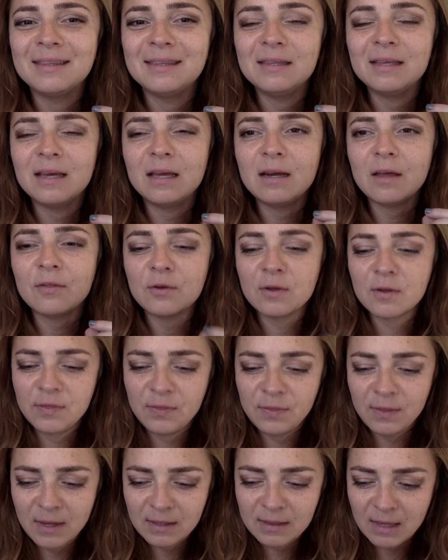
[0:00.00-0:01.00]
another
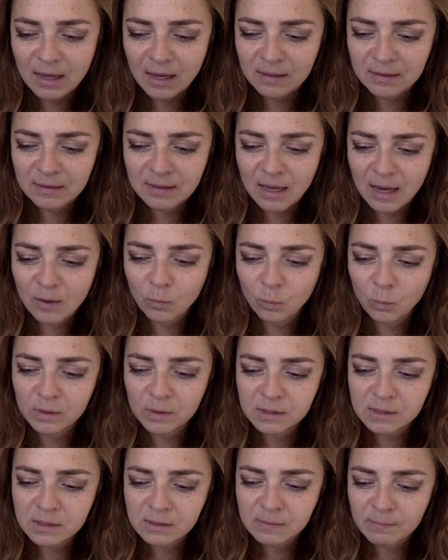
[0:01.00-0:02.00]
thing that
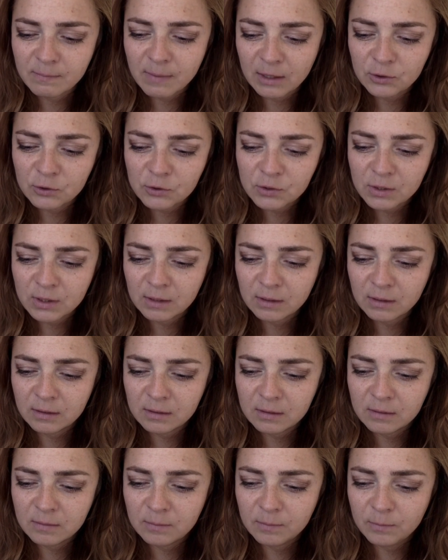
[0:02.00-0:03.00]
was
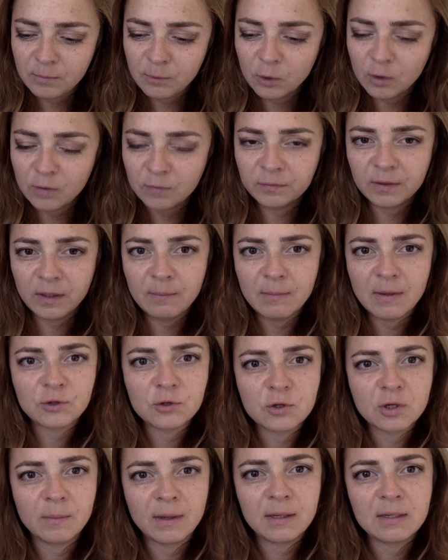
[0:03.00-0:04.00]
beautifully
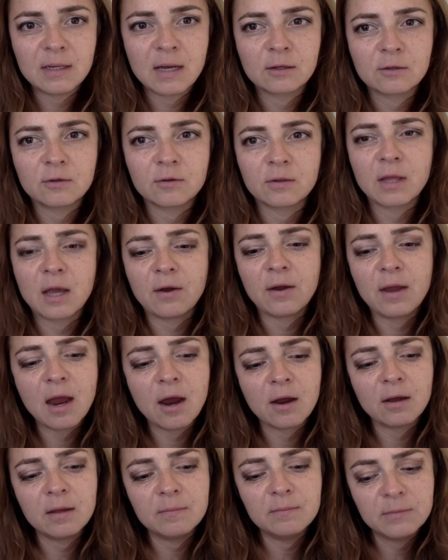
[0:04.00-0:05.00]
mentioned by Dr.
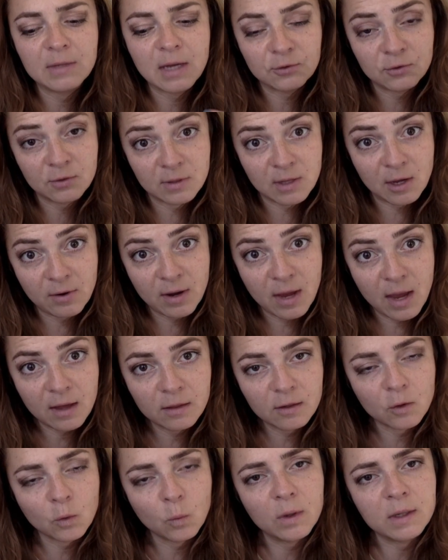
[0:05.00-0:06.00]
Larry
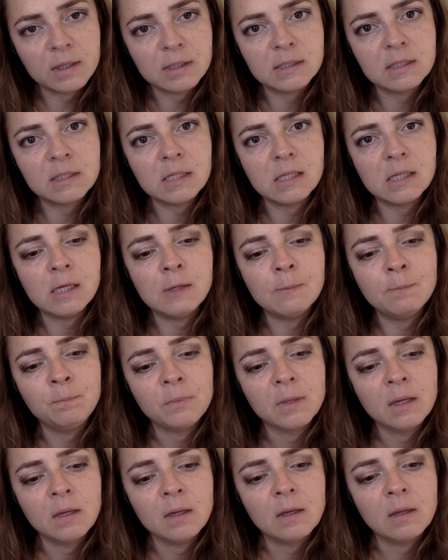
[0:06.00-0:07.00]
Heller was the
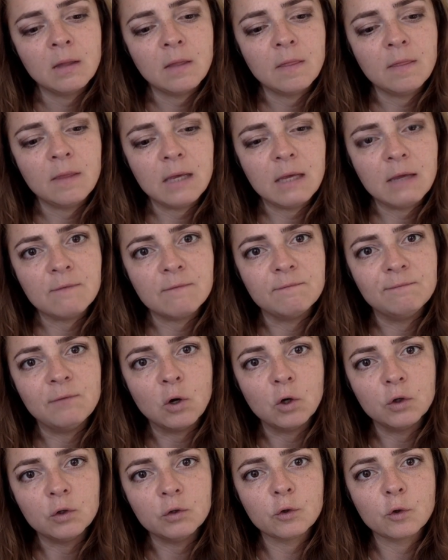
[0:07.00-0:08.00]

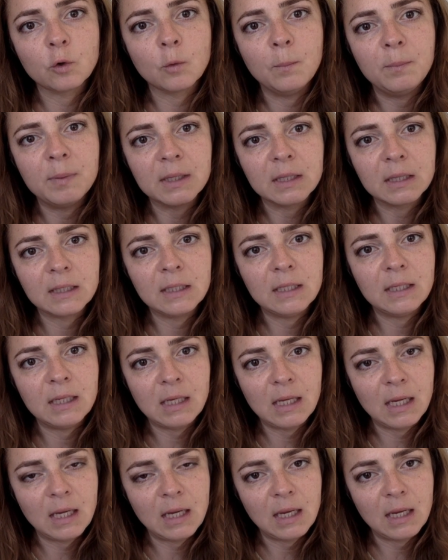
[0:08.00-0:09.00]

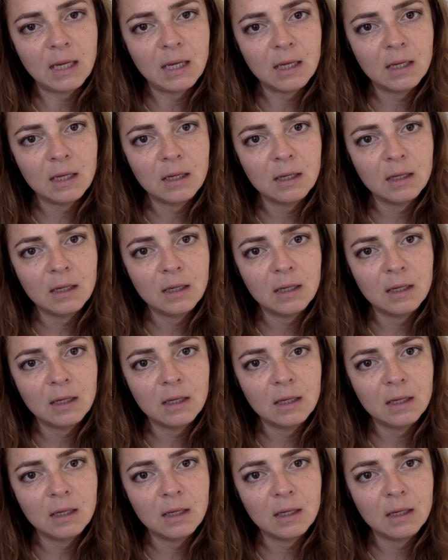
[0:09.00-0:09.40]
vulnerability